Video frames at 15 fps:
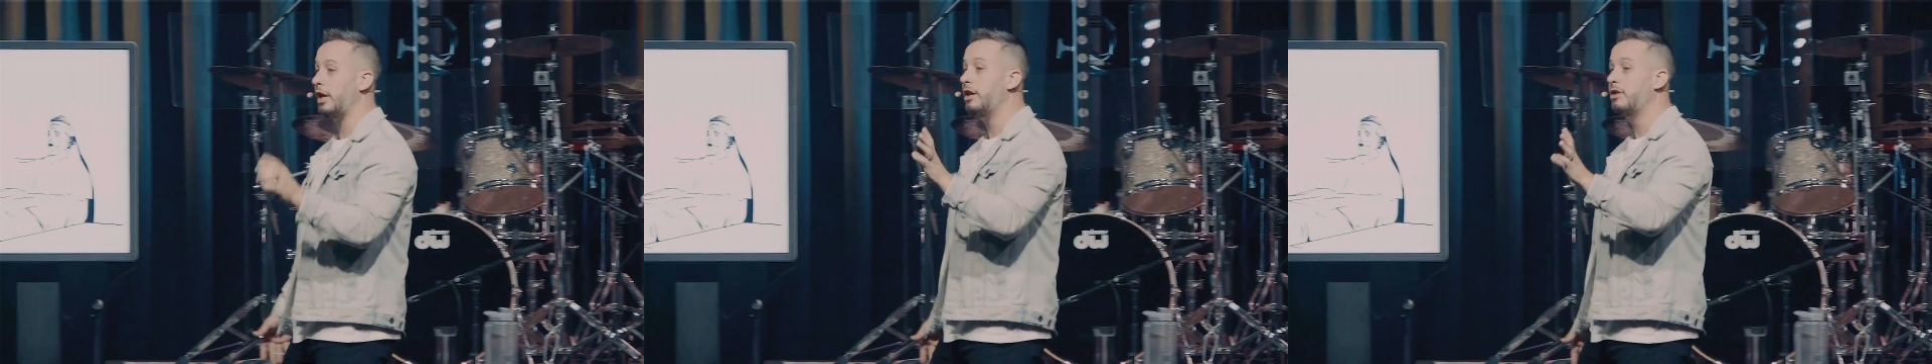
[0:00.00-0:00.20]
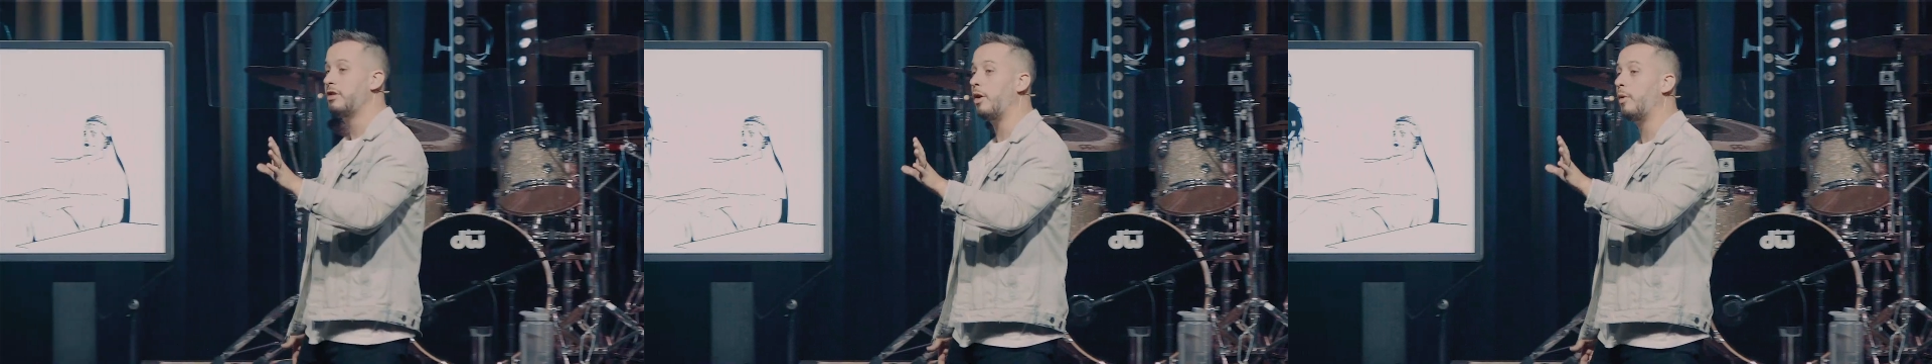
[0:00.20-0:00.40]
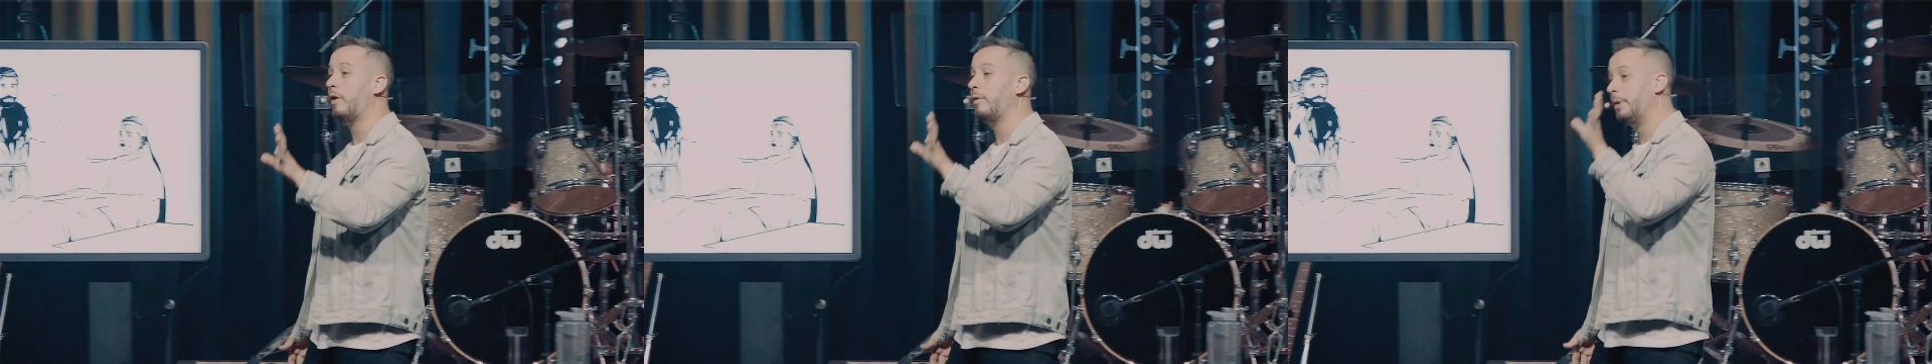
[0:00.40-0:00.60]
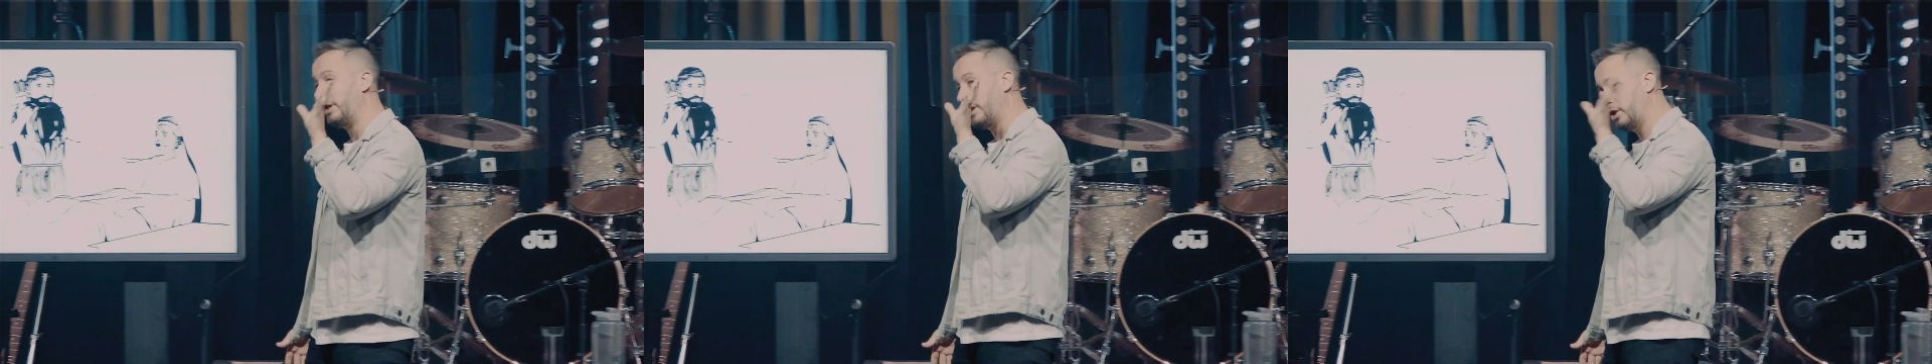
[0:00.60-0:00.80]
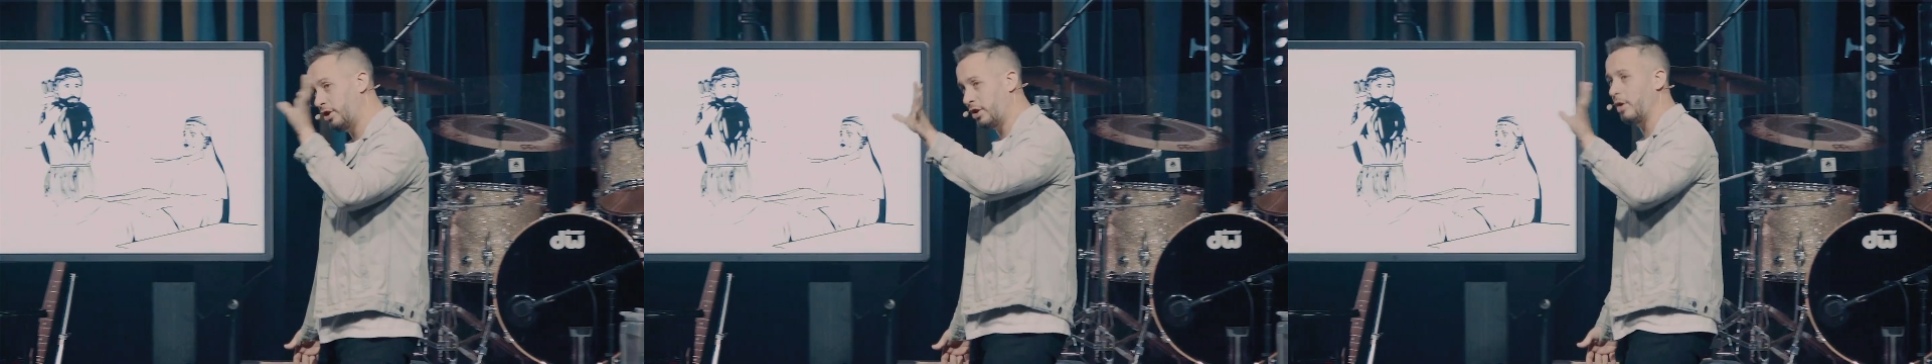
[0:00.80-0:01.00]
Esau would have been
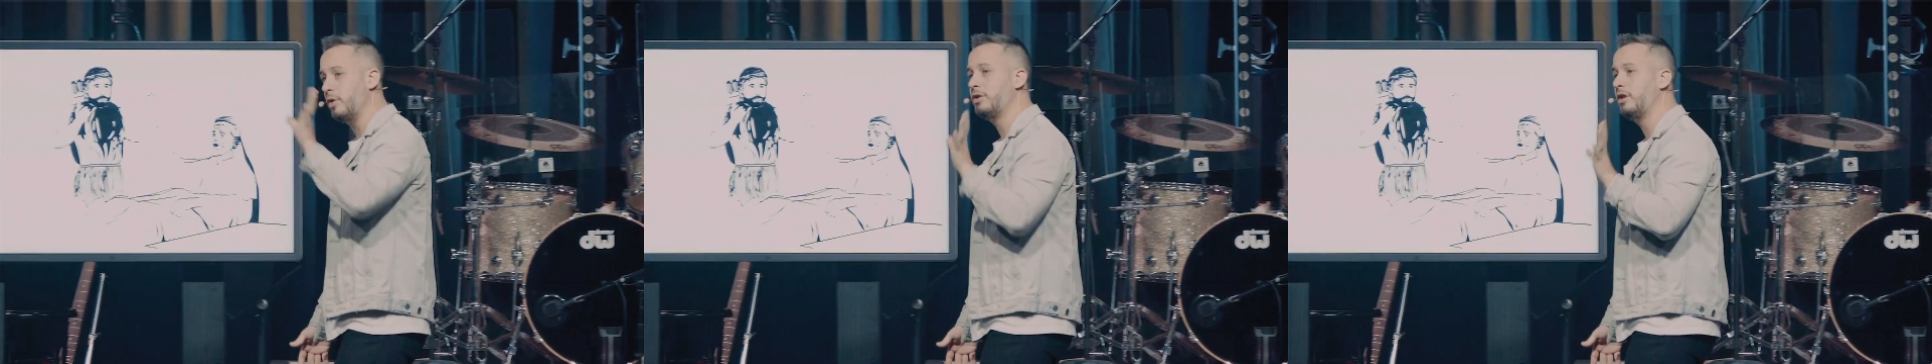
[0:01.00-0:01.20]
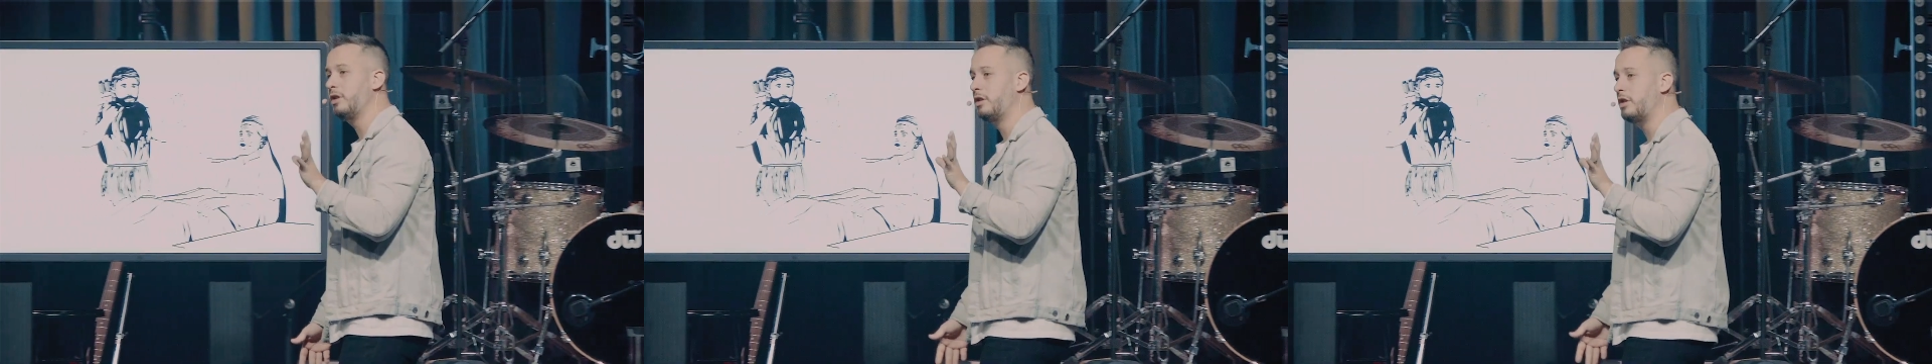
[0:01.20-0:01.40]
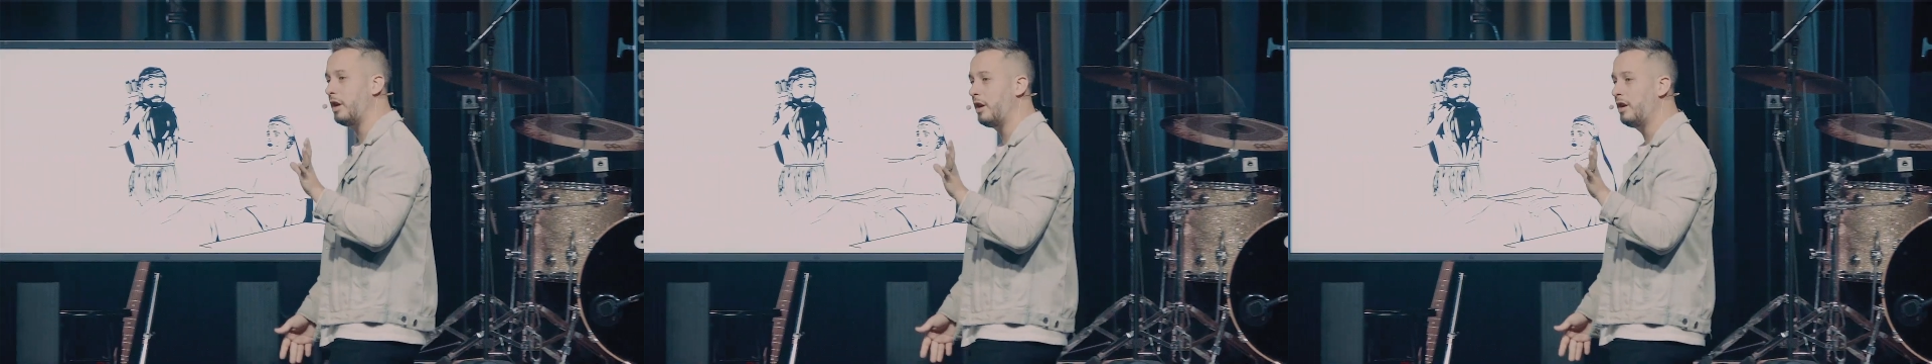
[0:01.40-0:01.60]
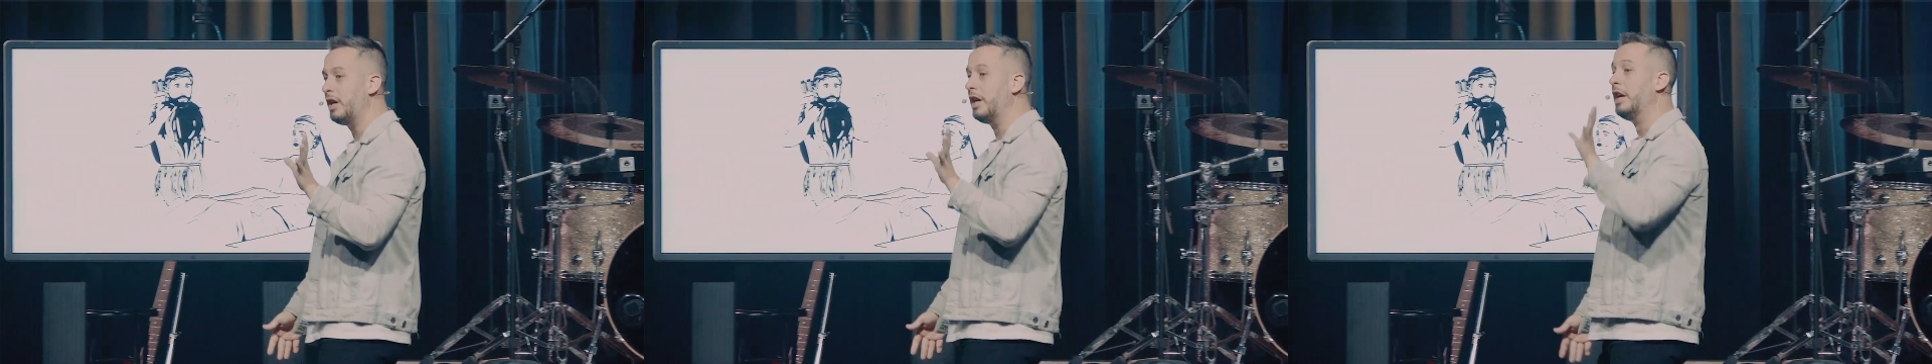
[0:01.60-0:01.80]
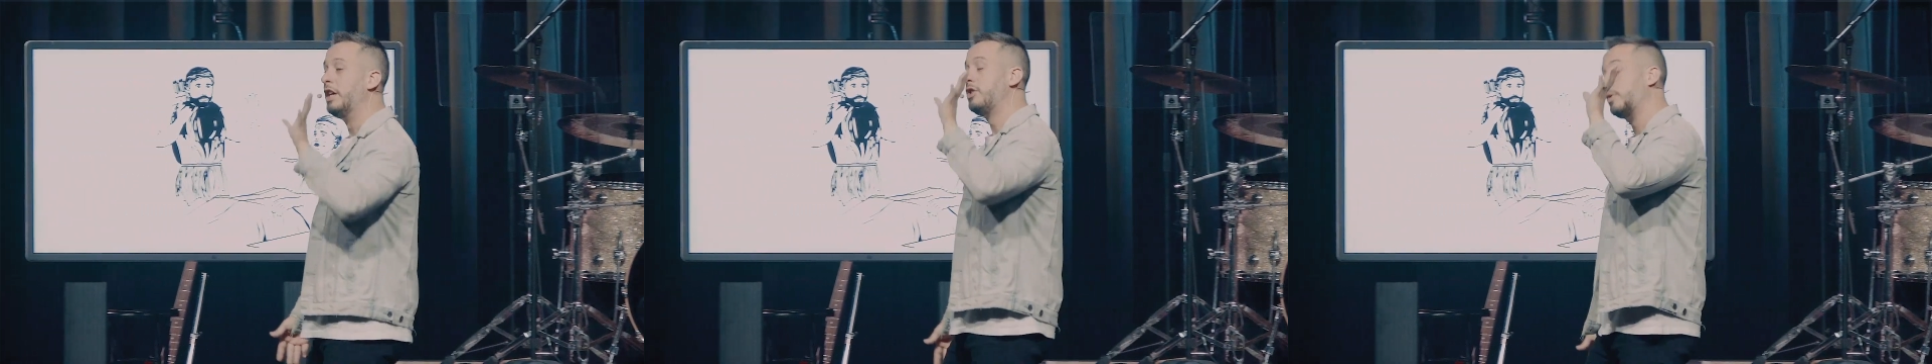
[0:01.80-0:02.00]
the chosen son
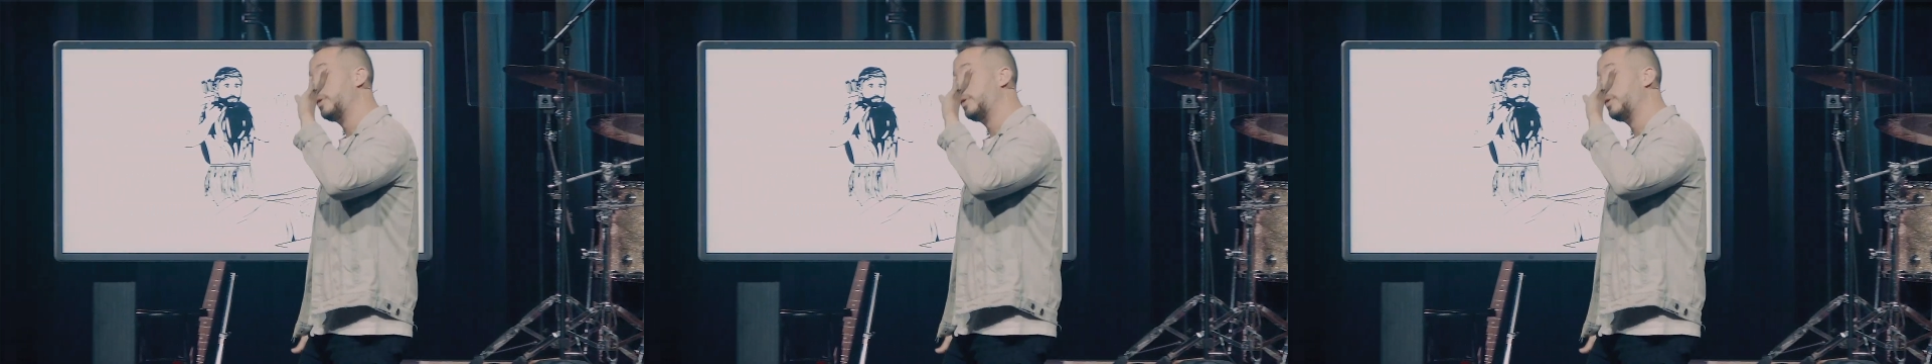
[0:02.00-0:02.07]
to